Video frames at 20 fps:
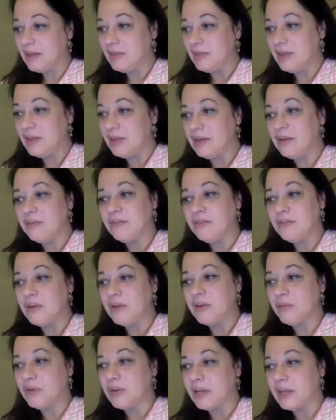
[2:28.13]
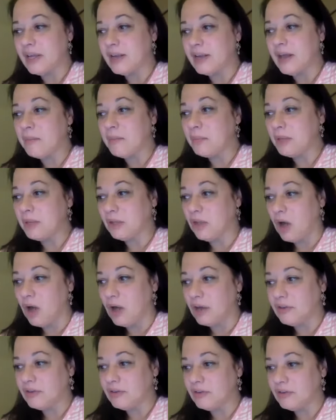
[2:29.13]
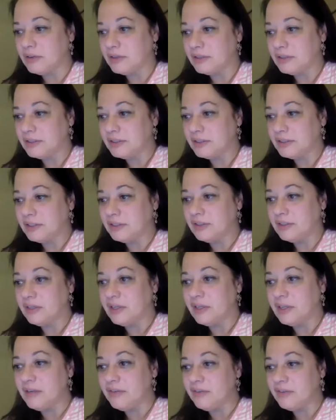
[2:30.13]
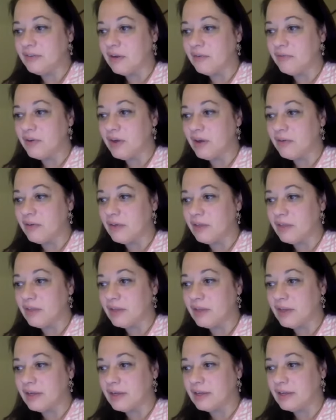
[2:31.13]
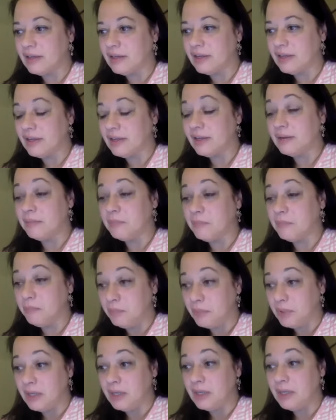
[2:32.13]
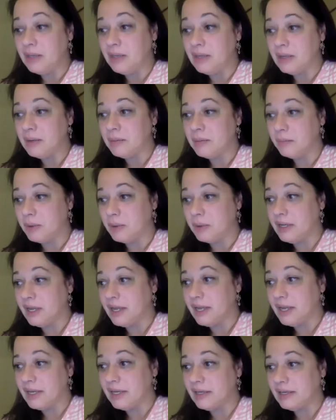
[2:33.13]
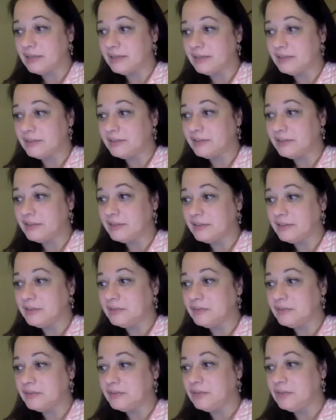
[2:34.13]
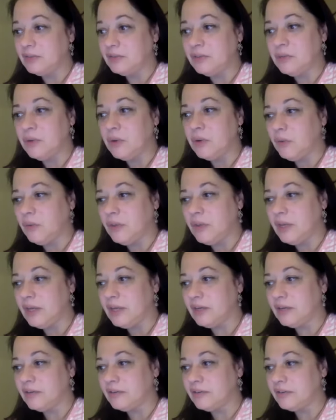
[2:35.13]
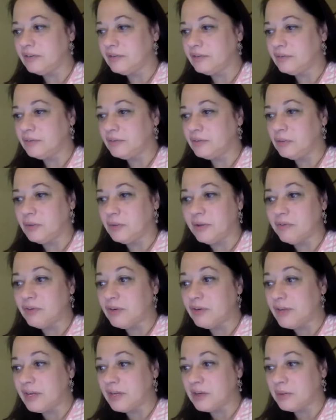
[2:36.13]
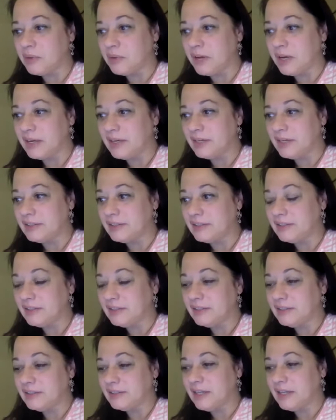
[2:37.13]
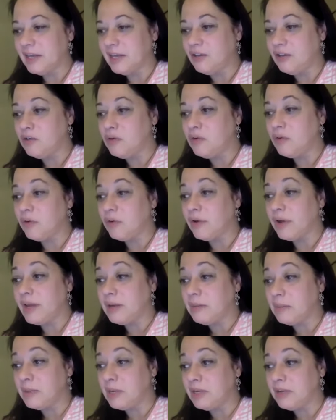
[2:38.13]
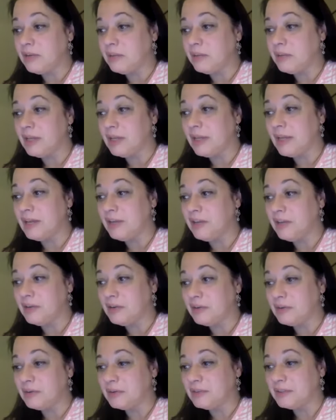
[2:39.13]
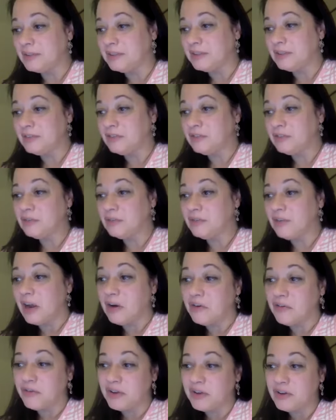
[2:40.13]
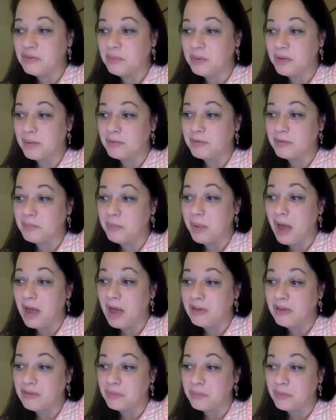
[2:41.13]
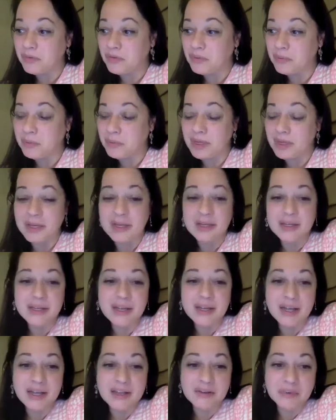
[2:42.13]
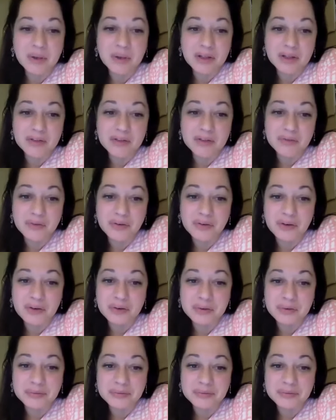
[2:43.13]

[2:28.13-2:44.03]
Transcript: The end of suffering cannot be loss. The gifts of everything can be but gain. You only give, you never take away. And you created me to be like you, so sacrifice becomes impossible for me as well as for you.